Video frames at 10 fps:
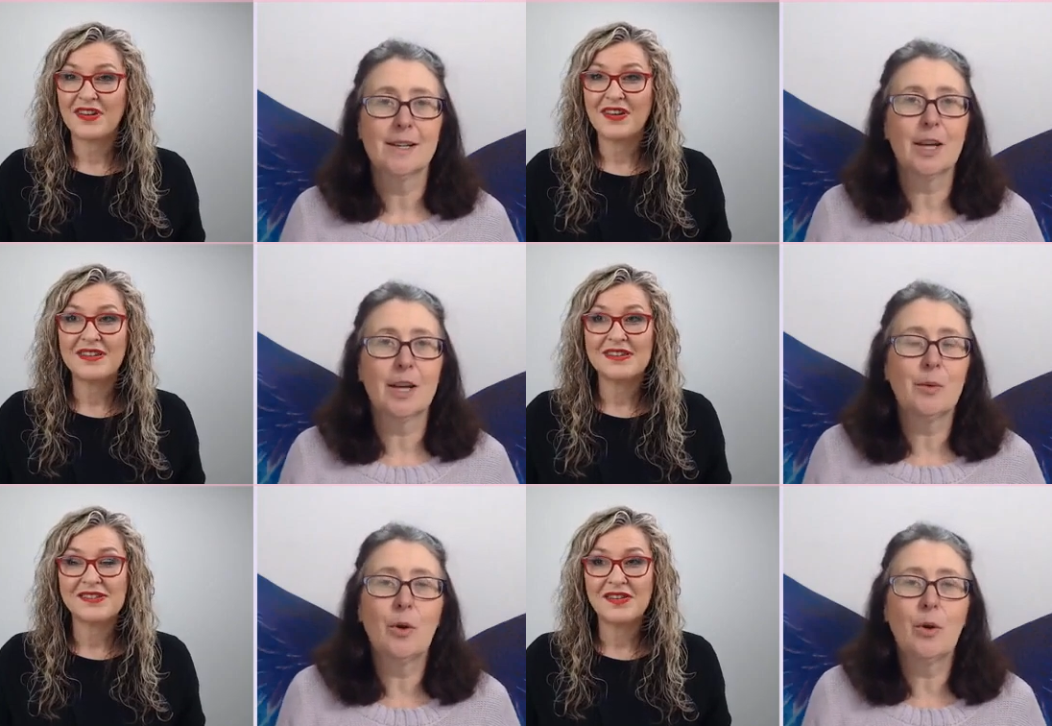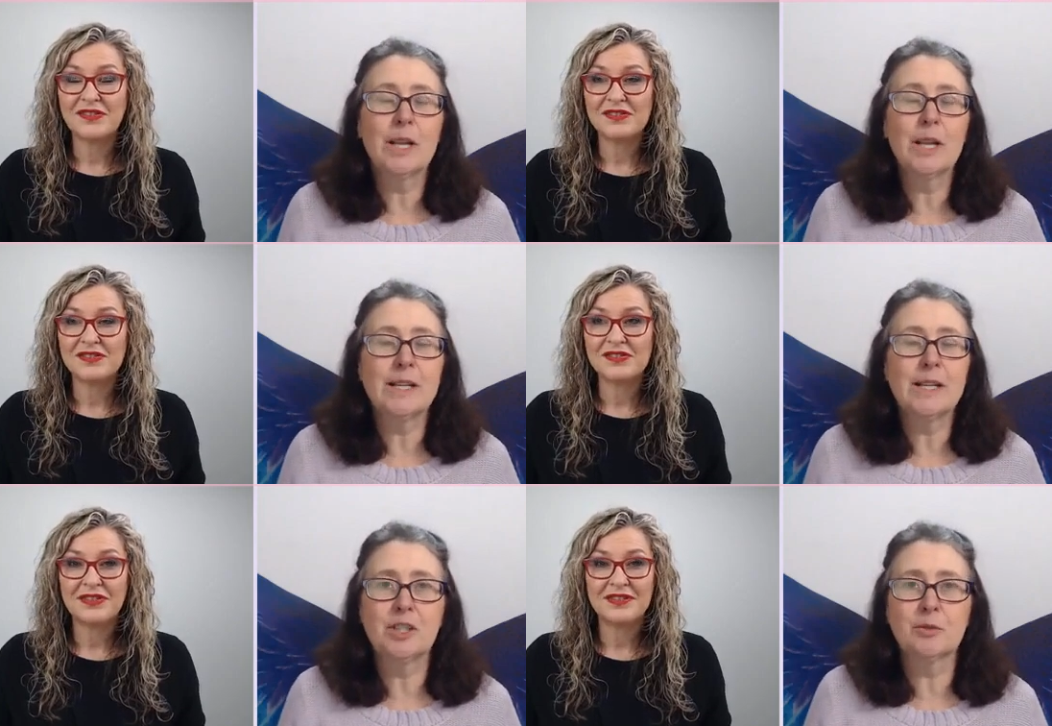Speaker 1: like all
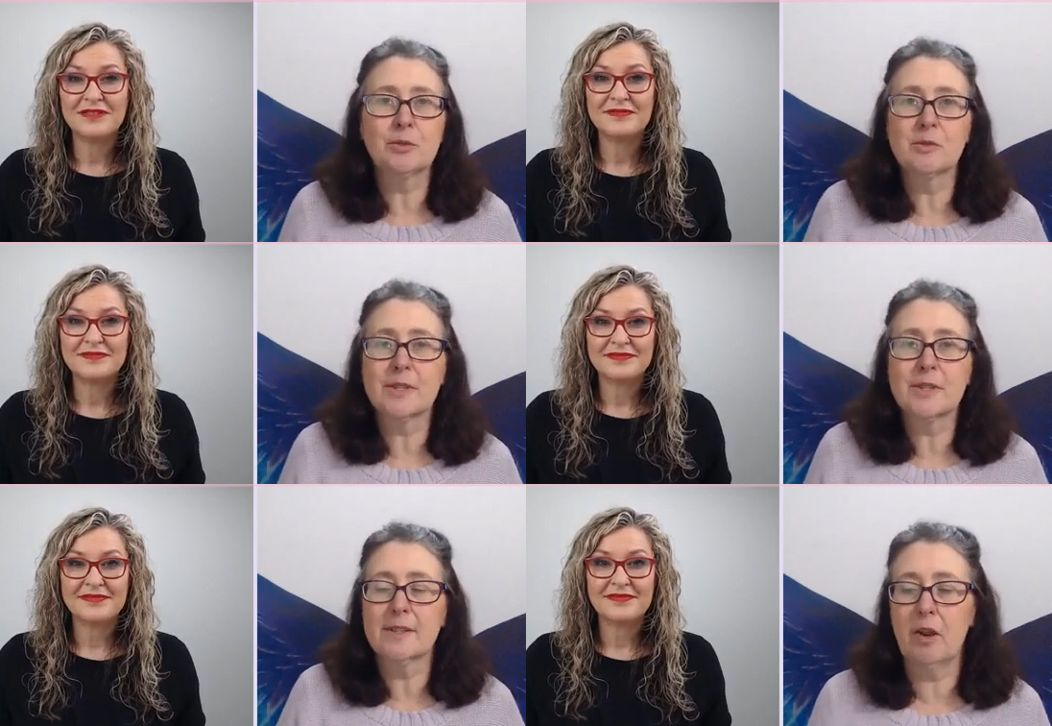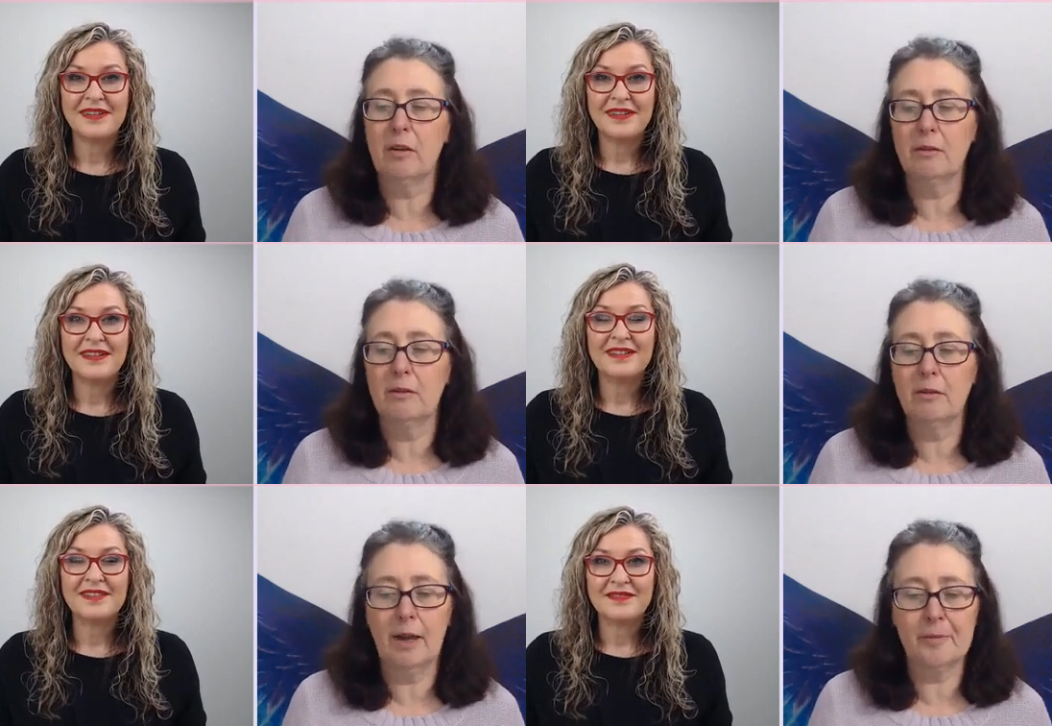individuals so
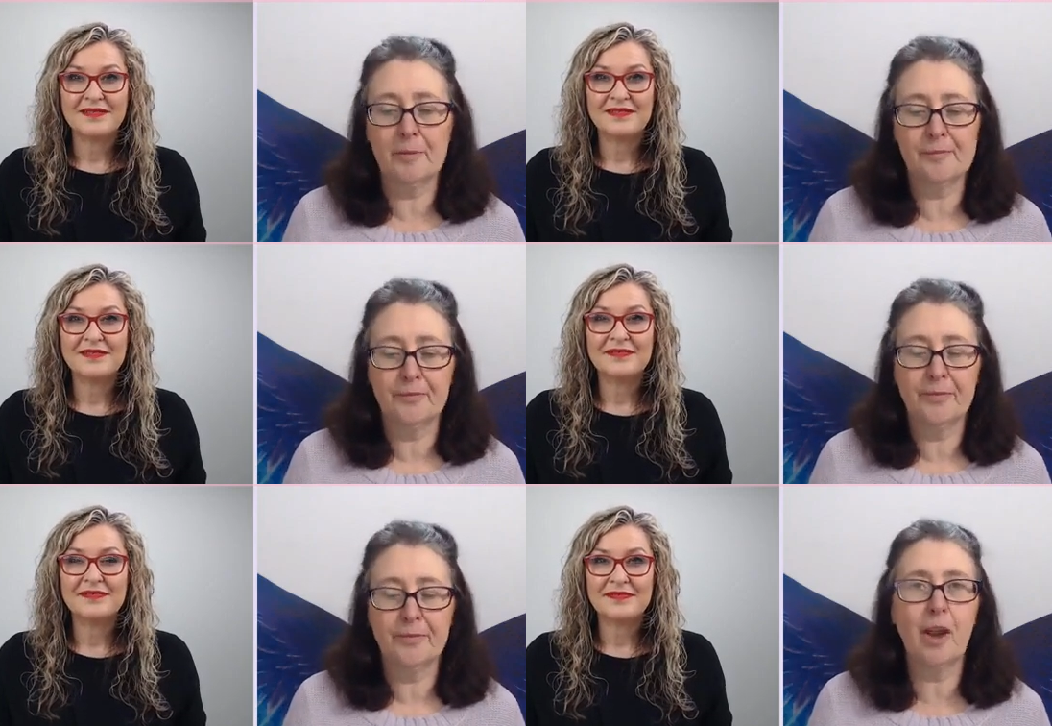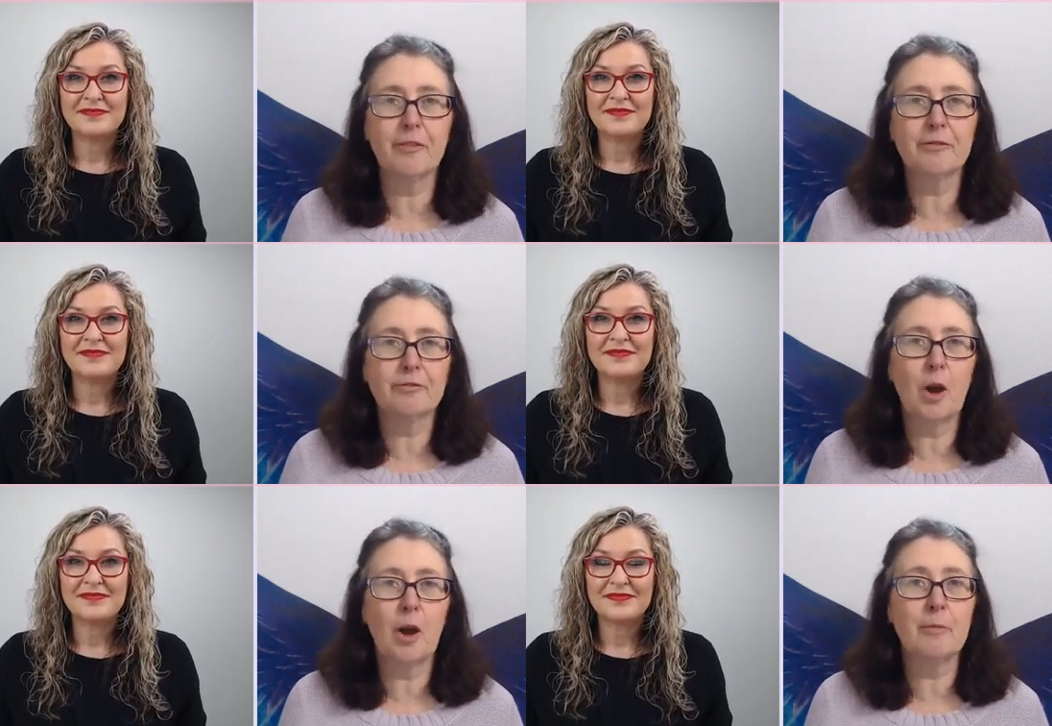um, i've
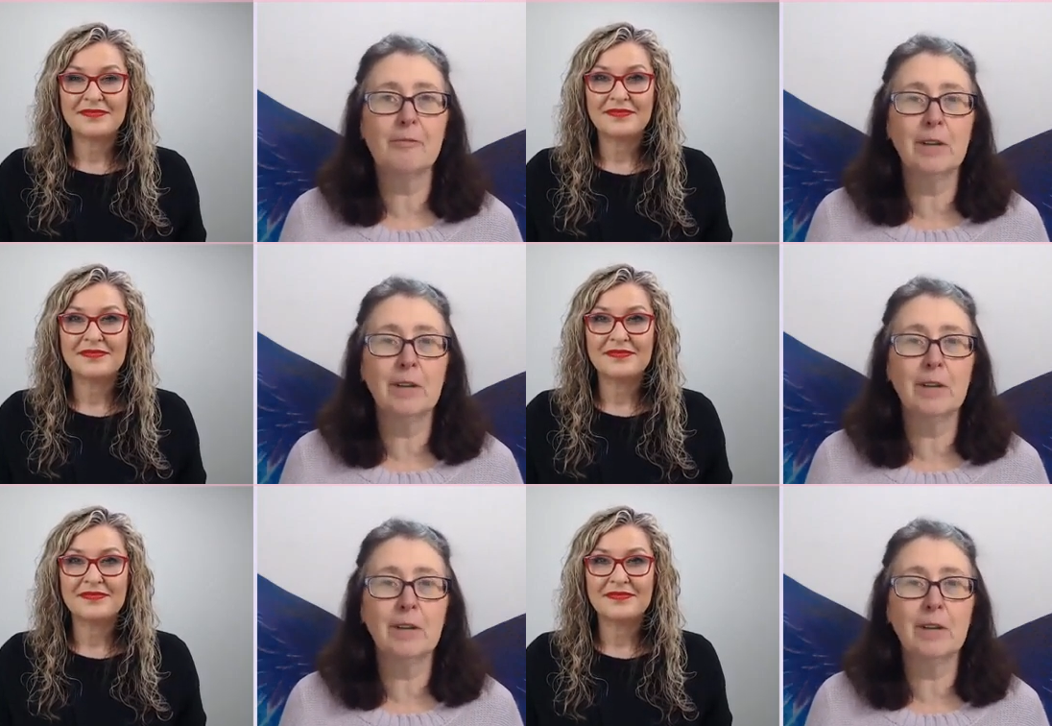i'm really